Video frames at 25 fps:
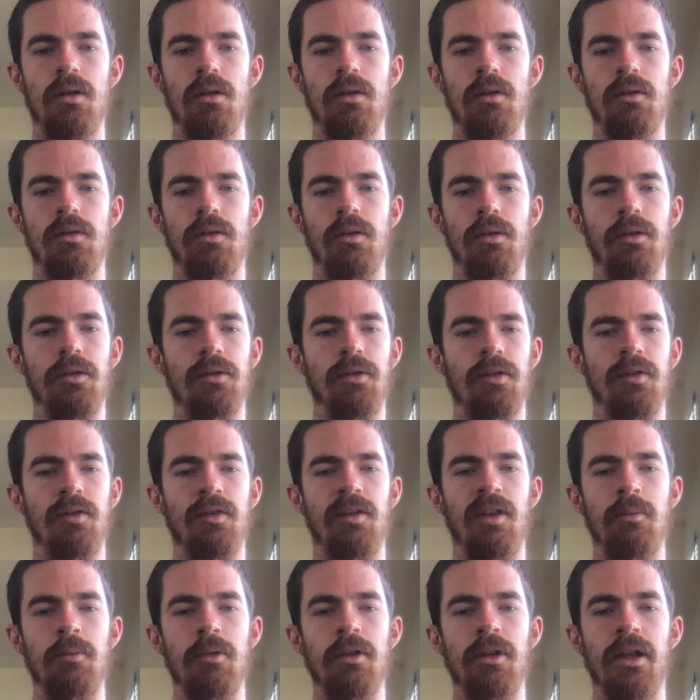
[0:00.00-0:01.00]
So there's a
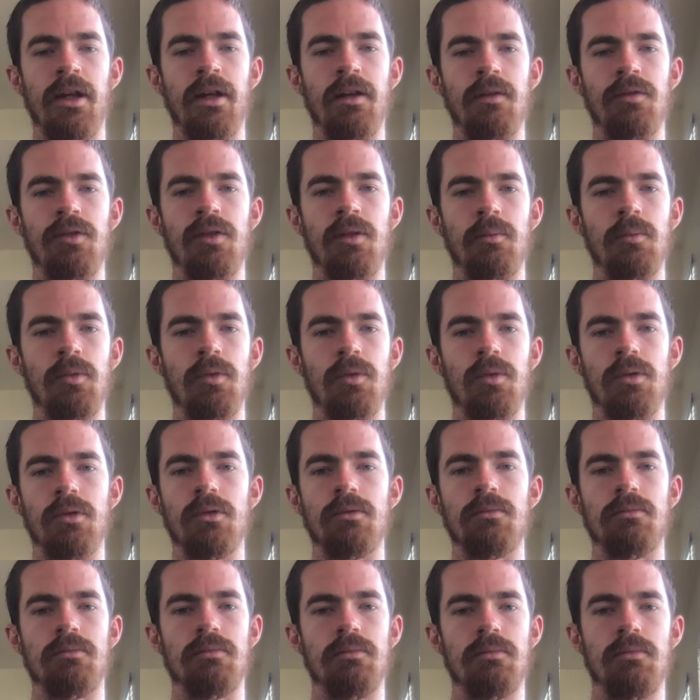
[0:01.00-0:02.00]
stimuli of some
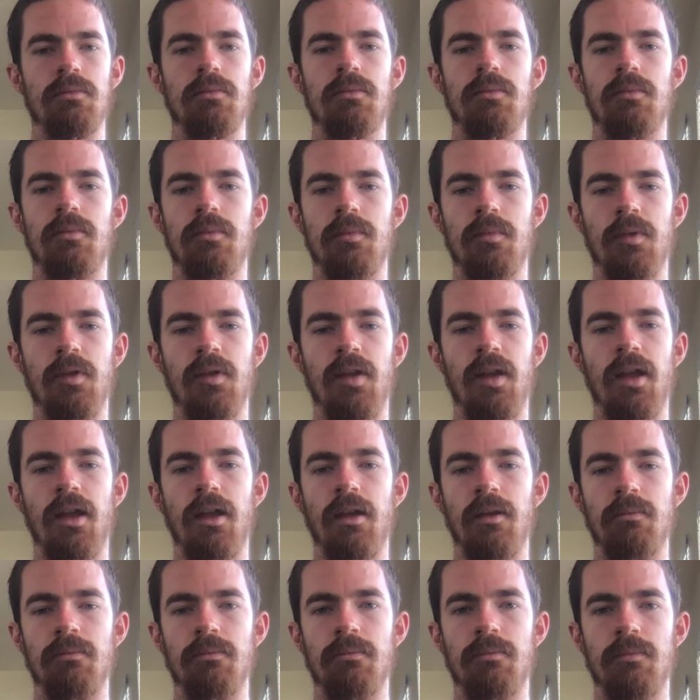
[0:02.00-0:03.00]
sort,
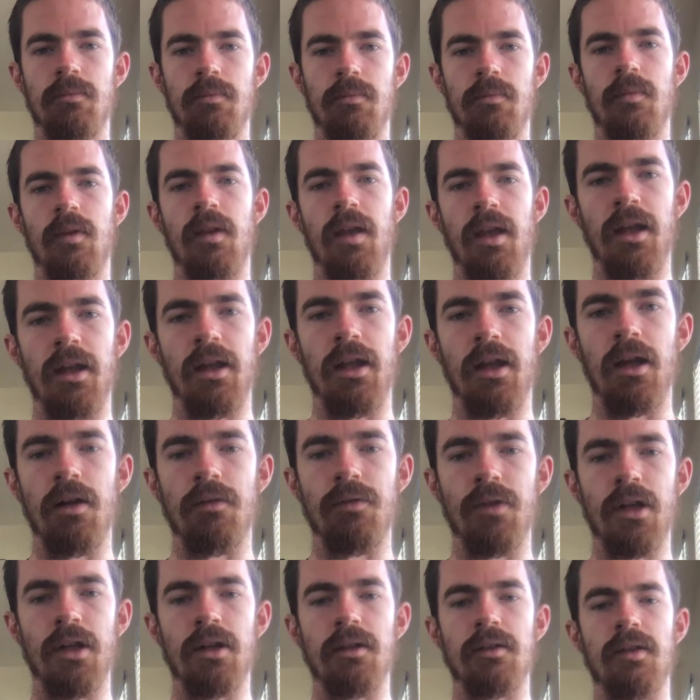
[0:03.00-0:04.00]
say the hitting of
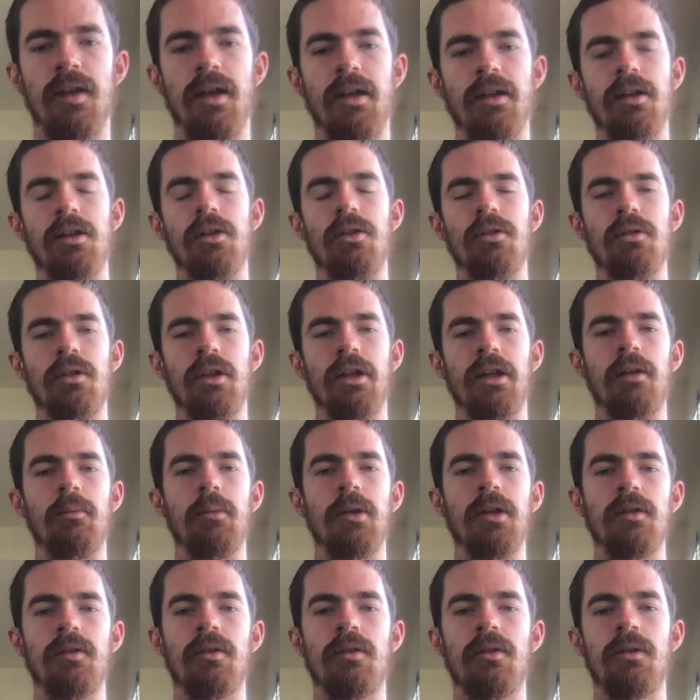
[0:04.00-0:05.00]
a tendon or
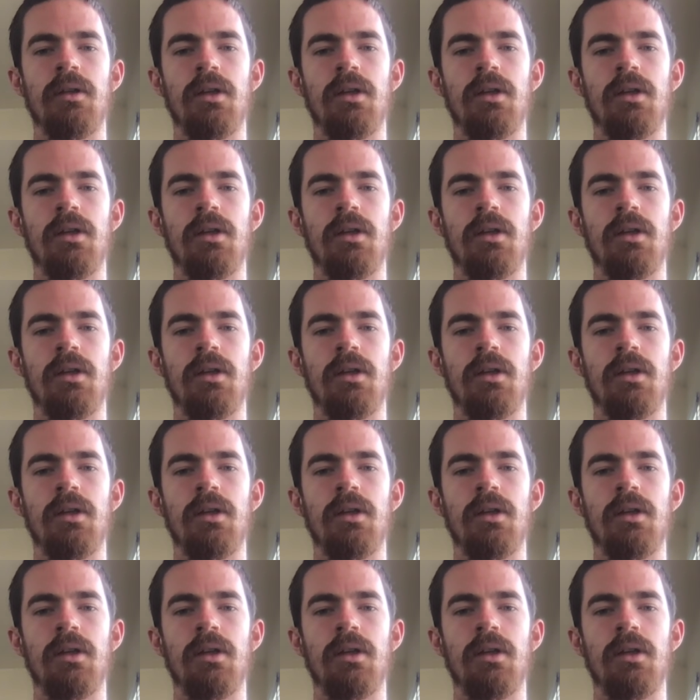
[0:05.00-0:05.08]
ligament,